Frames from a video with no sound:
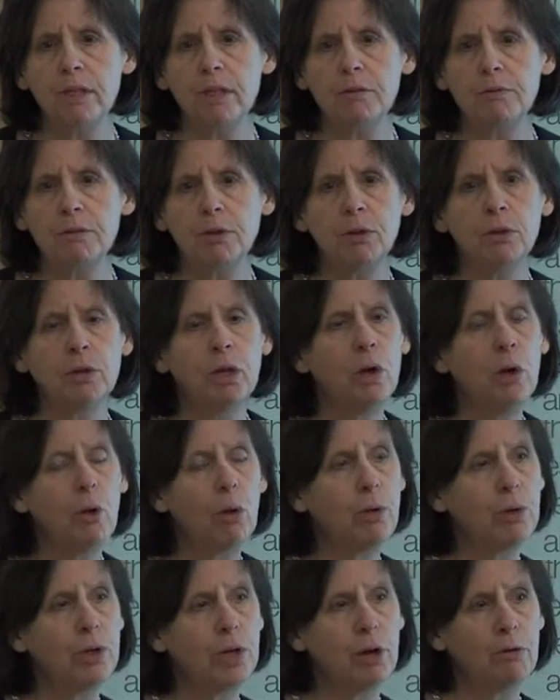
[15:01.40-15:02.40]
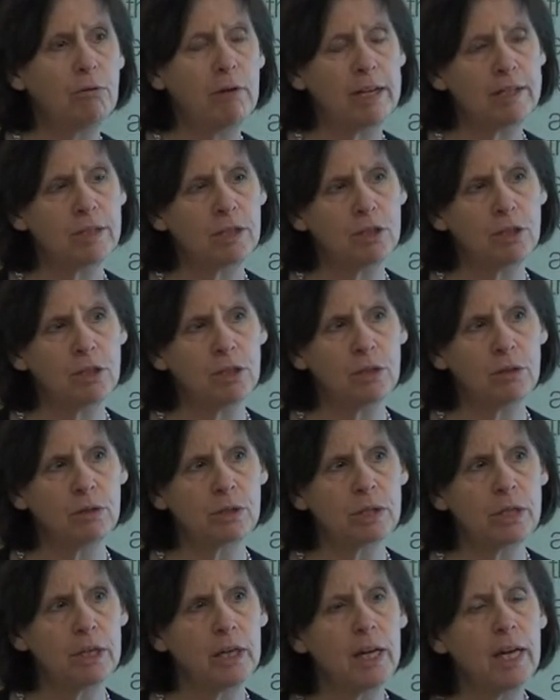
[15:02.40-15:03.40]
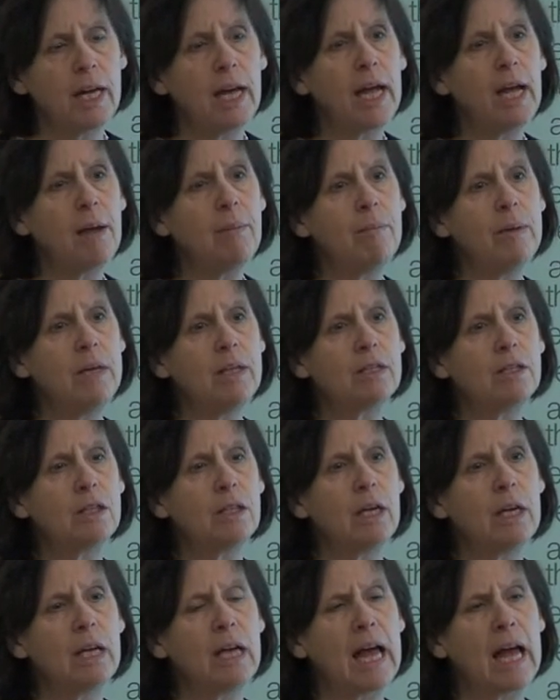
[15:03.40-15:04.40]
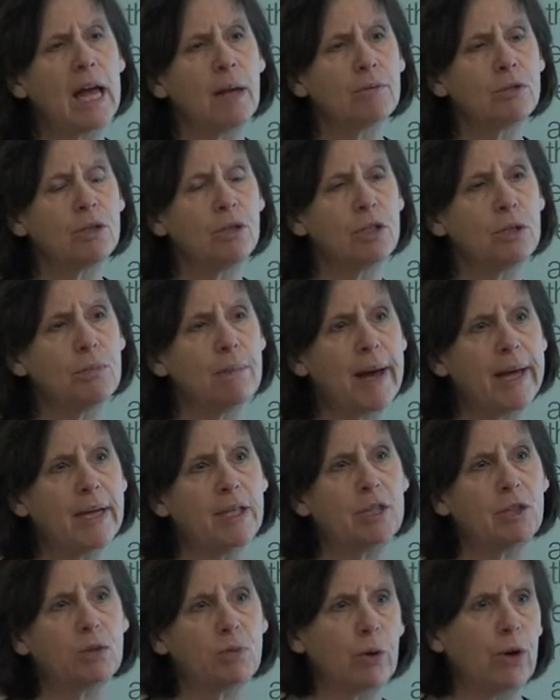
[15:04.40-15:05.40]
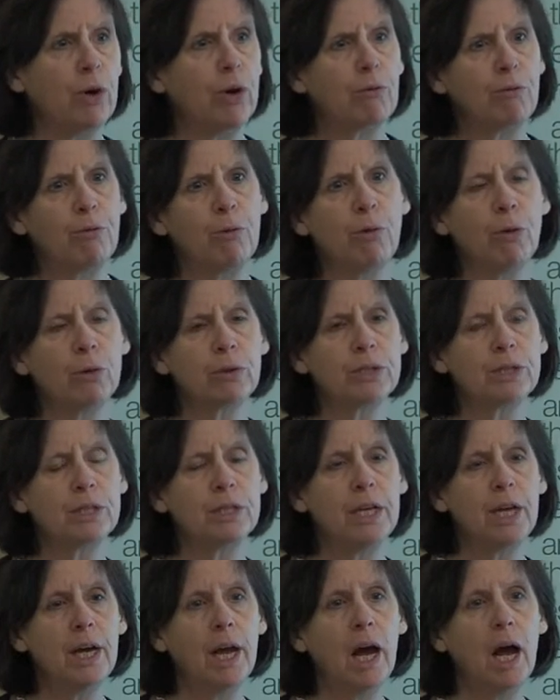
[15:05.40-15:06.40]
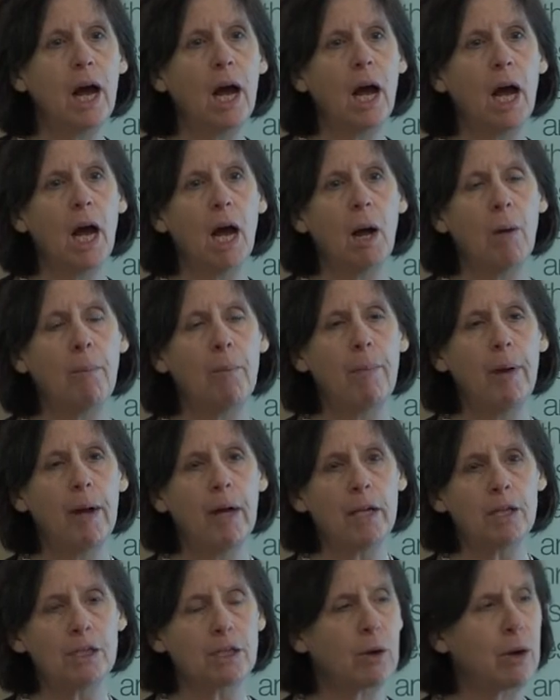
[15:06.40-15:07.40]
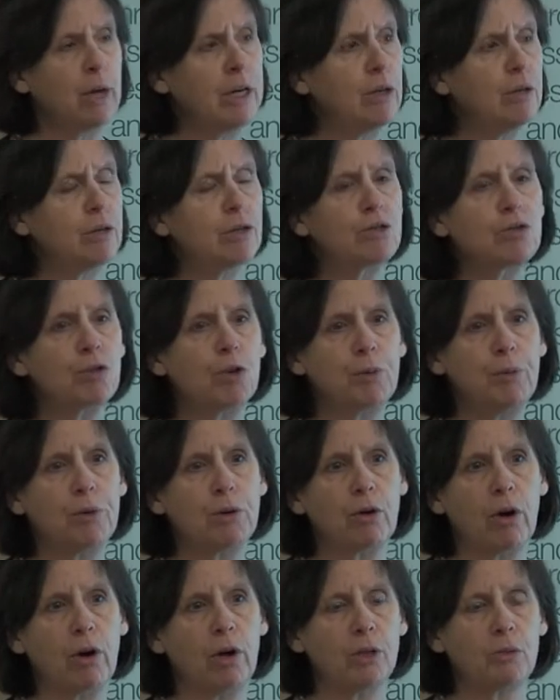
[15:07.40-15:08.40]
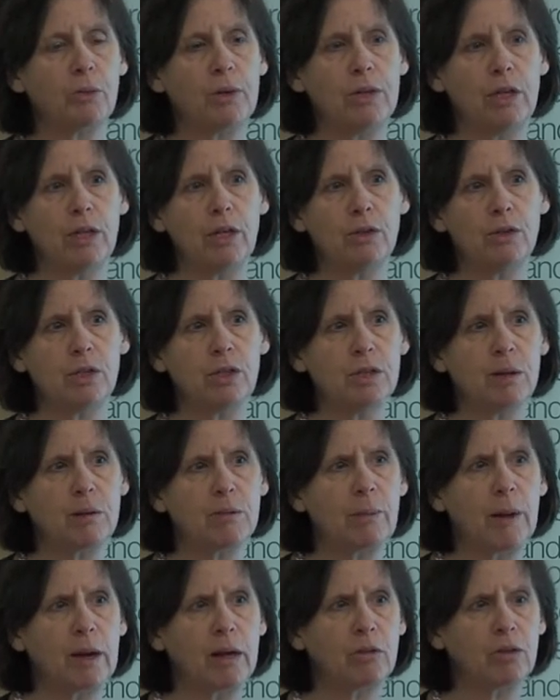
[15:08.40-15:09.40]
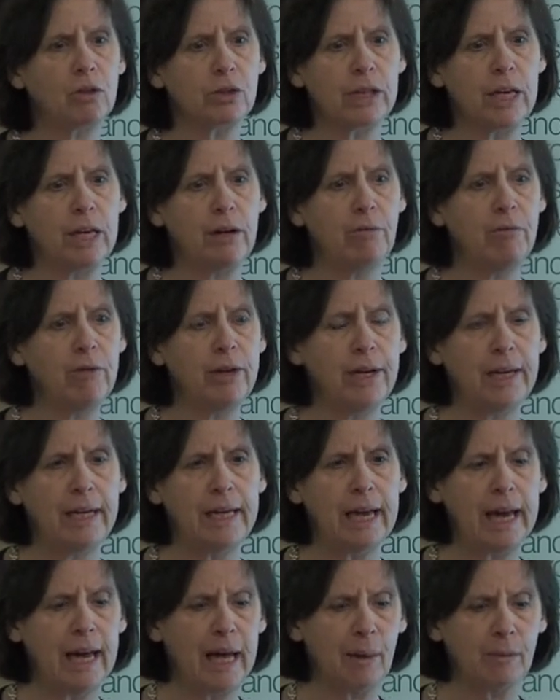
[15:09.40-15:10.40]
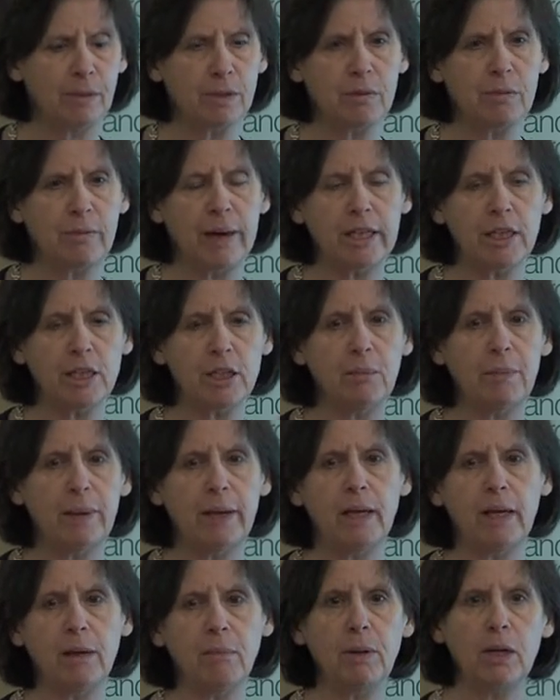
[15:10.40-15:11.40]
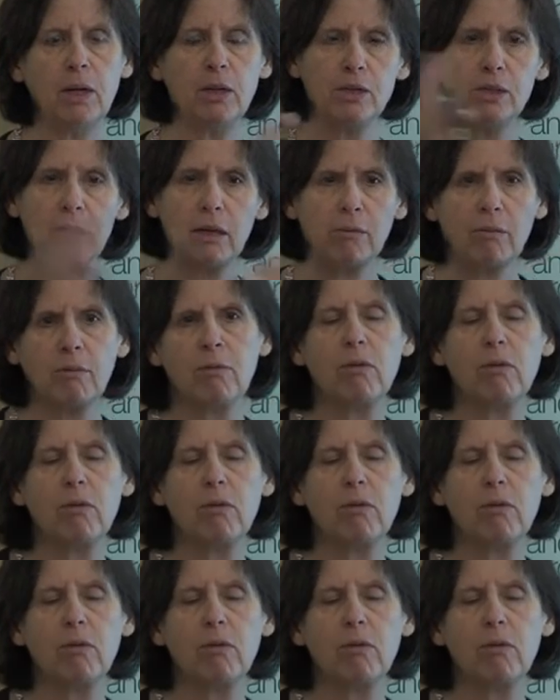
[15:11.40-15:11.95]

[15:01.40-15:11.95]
interval or no residues, it means it helps you to manage the workforce. So I know the strawberry growers, when they're using some of the biocontrols, it really helps them managing the picking because the